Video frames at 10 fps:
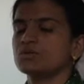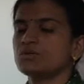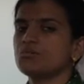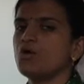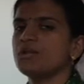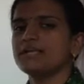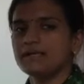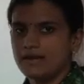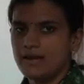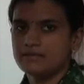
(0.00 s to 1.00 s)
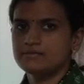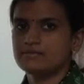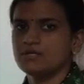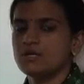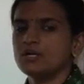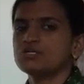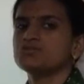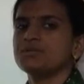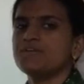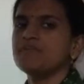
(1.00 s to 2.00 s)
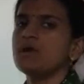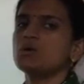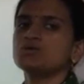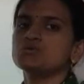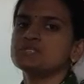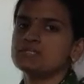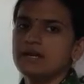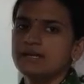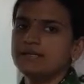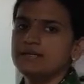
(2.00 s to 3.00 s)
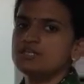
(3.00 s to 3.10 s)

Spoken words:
Good morning class. Today we are going to study